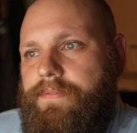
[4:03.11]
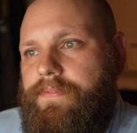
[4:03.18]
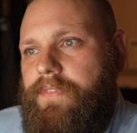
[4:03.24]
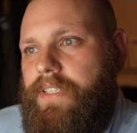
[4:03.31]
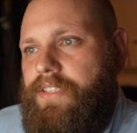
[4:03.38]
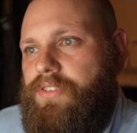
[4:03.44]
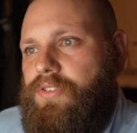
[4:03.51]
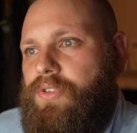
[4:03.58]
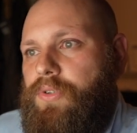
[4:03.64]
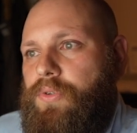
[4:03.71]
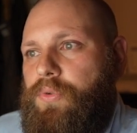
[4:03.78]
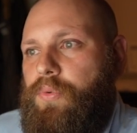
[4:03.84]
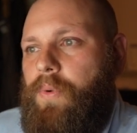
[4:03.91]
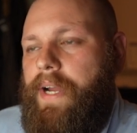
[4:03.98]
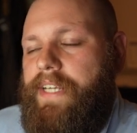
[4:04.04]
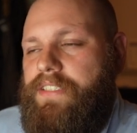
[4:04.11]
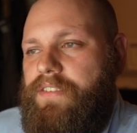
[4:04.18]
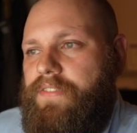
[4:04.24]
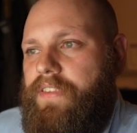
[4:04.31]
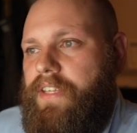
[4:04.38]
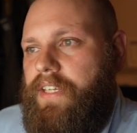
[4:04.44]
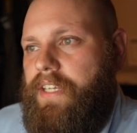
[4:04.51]
these two ways of
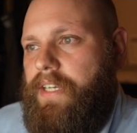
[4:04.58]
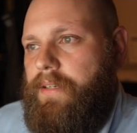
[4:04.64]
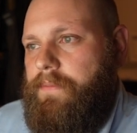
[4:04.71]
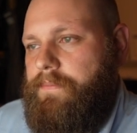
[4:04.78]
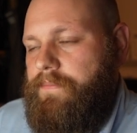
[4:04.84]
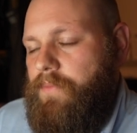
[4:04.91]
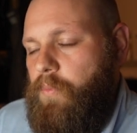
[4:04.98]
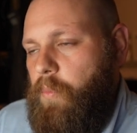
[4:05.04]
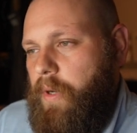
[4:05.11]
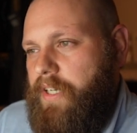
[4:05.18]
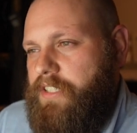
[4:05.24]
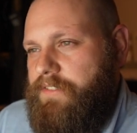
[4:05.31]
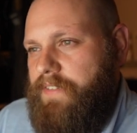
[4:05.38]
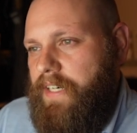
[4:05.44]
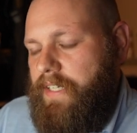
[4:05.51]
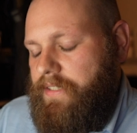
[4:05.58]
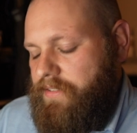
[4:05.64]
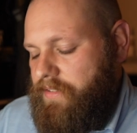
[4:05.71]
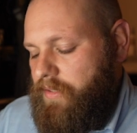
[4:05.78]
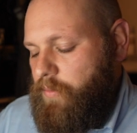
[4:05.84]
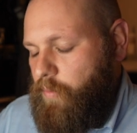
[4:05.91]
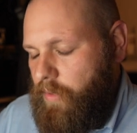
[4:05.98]
thinking. One is fast
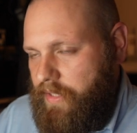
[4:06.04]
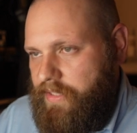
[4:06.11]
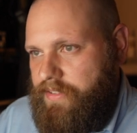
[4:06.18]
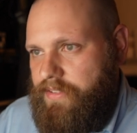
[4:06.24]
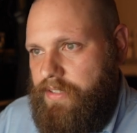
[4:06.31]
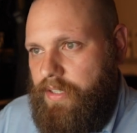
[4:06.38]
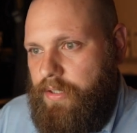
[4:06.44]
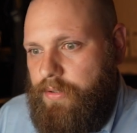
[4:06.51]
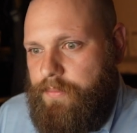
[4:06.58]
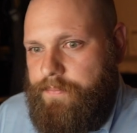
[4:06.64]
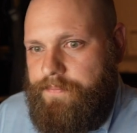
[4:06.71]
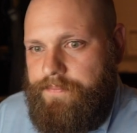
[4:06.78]
and one is slow.